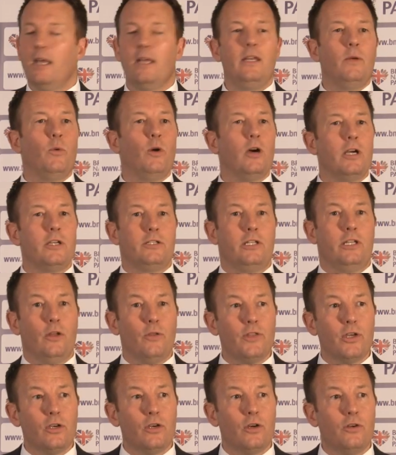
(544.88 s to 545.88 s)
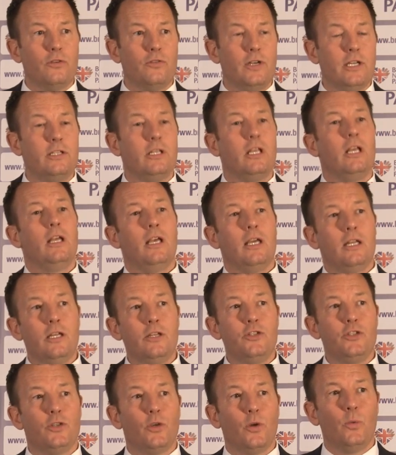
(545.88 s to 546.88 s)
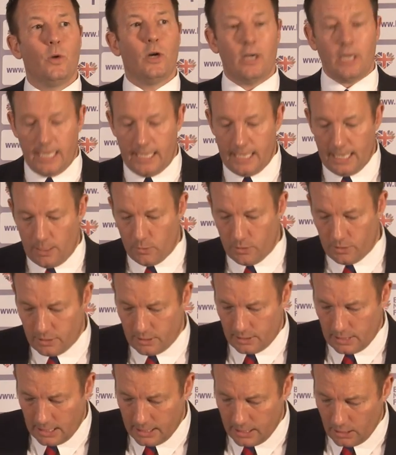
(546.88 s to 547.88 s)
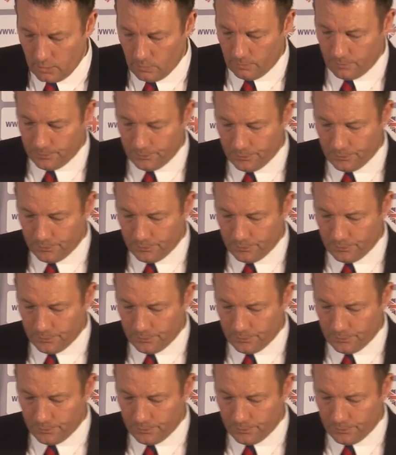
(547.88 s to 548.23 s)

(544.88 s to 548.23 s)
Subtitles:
and it works in other countries and it should work in ours. Thank you.